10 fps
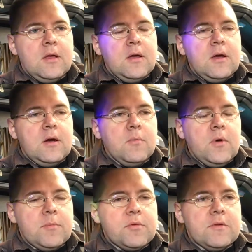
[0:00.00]

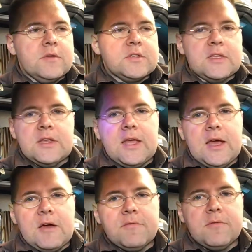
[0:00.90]
One privilege I did
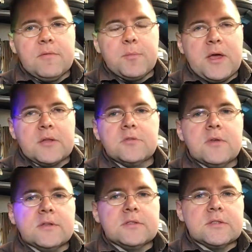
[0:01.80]
have back in
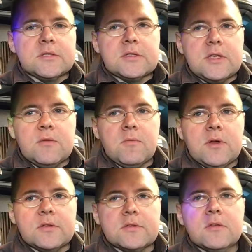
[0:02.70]
2016
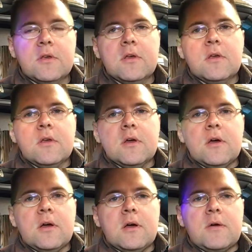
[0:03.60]
was
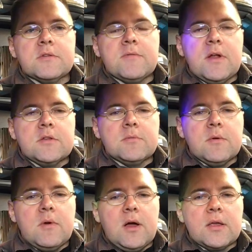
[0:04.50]
I was invited to
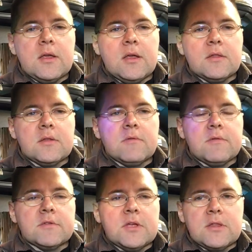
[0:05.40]
Milwaukee at the
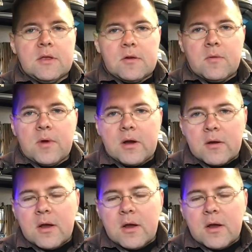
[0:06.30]
Riverside Theater, where